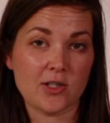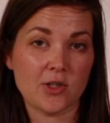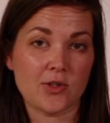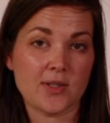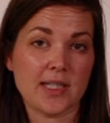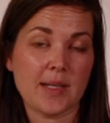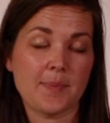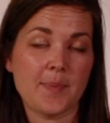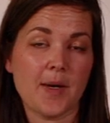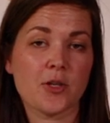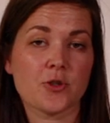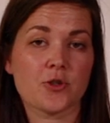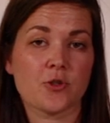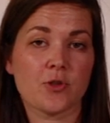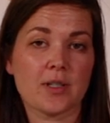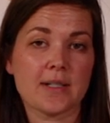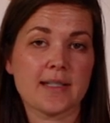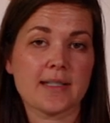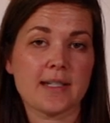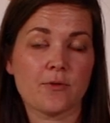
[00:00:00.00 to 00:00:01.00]
So step out
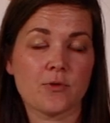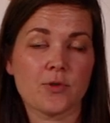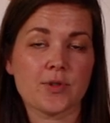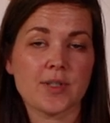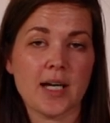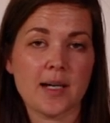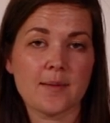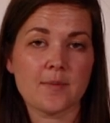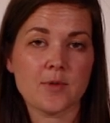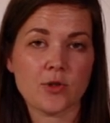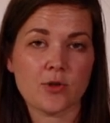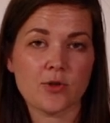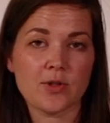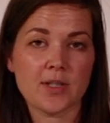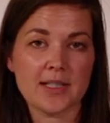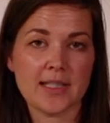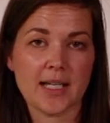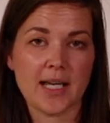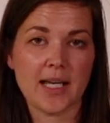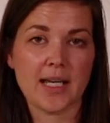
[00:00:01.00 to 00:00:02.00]
during several times during
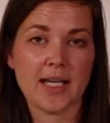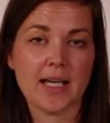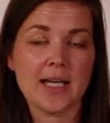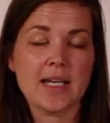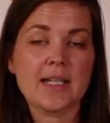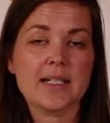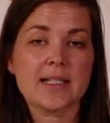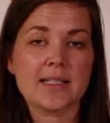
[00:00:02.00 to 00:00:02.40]
the day,